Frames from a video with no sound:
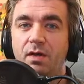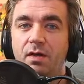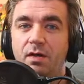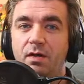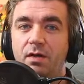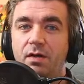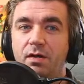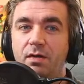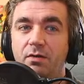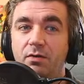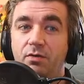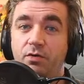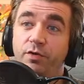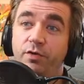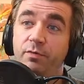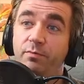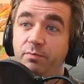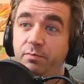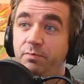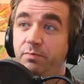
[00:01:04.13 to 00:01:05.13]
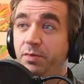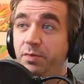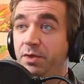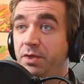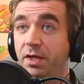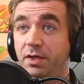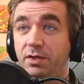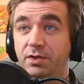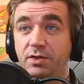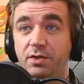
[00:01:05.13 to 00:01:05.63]
could
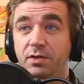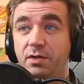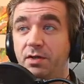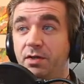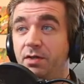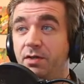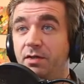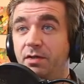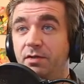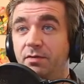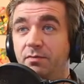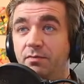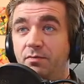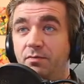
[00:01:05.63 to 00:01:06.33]
potentially